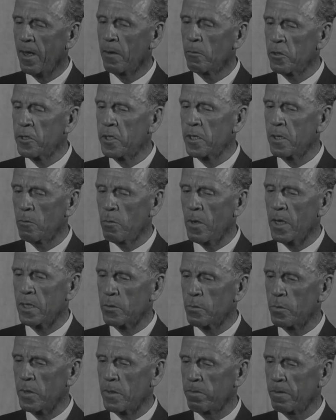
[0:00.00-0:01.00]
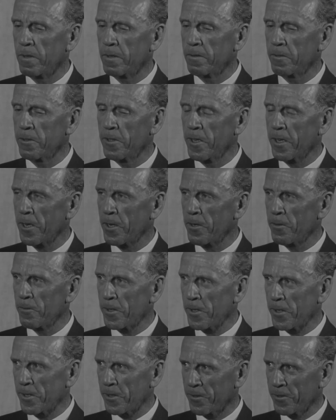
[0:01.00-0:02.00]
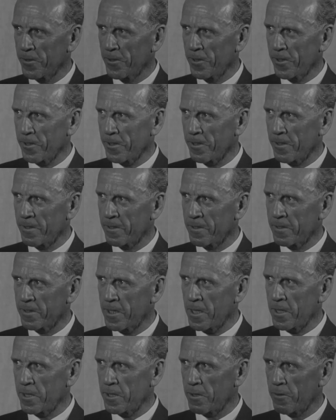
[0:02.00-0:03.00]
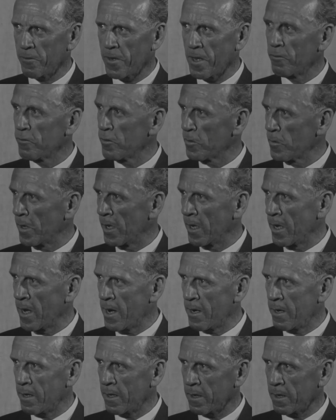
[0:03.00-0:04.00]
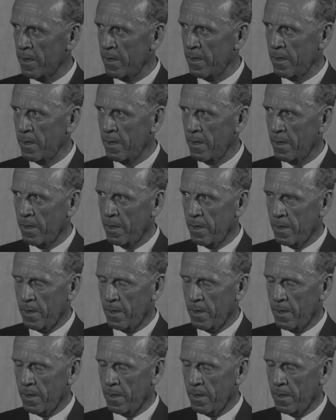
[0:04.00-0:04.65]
and we think once people have got over the little sense of unfamiliarity